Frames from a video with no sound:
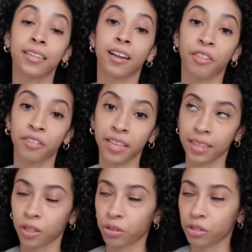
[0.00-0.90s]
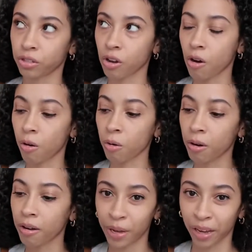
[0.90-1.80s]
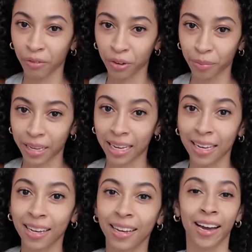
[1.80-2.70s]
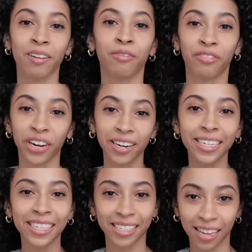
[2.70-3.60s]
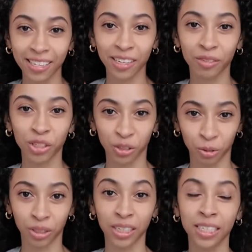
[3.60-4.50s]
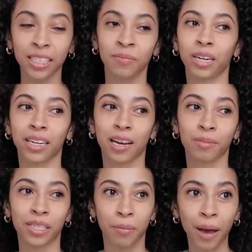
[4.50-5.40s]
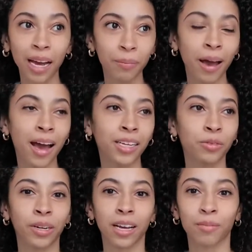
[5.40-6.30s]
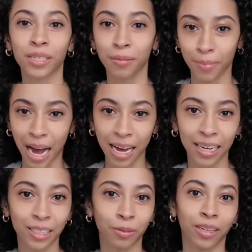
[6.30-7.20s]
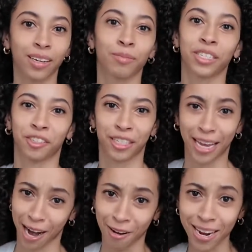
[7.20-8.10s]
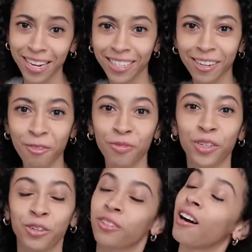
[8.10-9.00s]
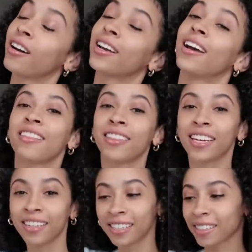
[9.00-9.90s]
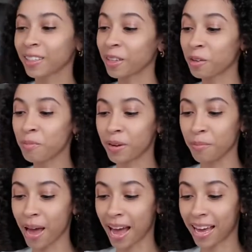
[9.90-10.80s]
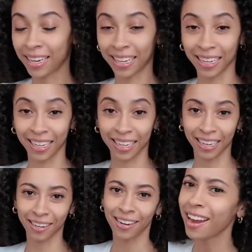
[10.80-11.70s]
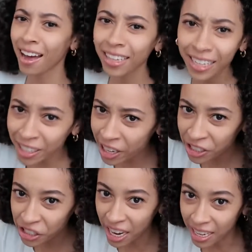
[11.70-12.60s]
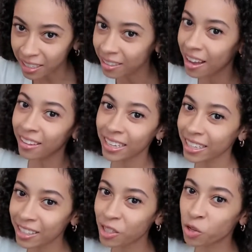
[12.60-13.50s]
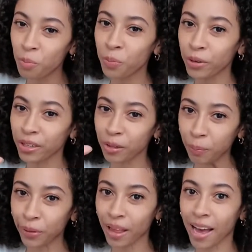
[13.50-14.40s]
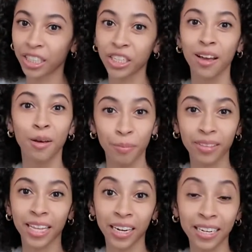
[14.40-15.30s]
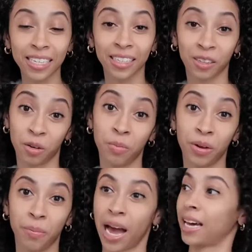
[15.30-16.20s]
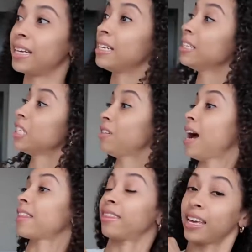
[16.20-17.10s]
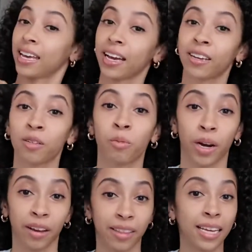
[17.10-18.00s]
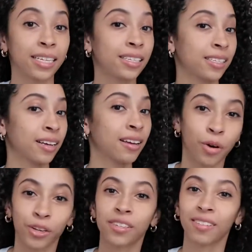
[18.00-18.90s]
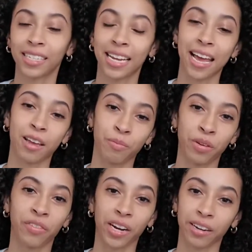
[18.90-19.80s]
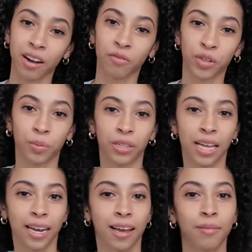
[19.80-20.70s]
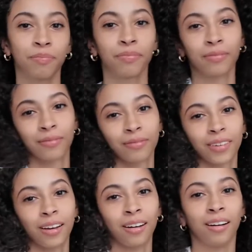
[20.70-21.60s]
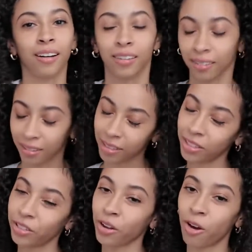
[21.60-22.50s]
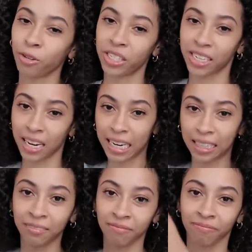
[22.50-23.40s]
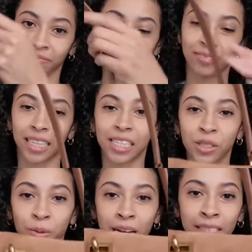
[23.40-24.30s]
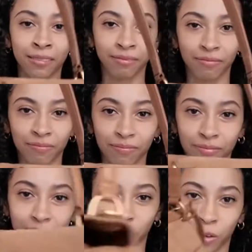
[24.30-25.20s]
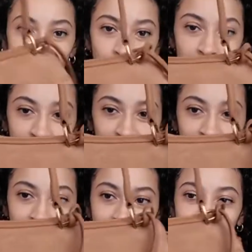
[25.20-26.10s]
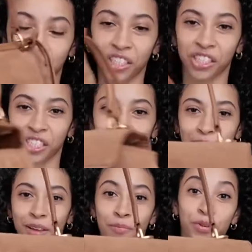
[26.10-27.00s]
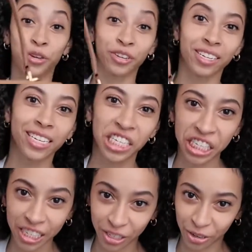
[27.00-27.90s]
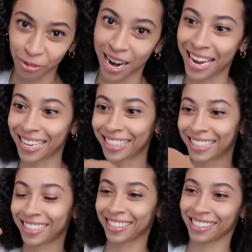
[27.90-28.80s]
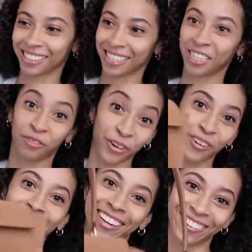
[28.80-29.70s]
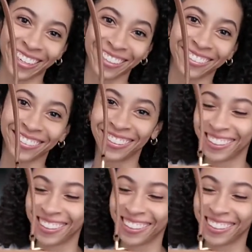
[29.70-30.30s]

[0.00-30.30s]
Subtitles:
another thing that's so big for me, I have very sensitive shoulders when it comes to backpacks, when it comes to bags, when it comes to just carrying stuff for too long. And there is a little bit of padding in here. Not like cushion, not like it's super plush, but there is a little bit of padding. So I think I could wear this most of the day and be very comfortable in it. Oh, so stunning. This one, gorge. She's beauty, she's grace, she's Verano Hill.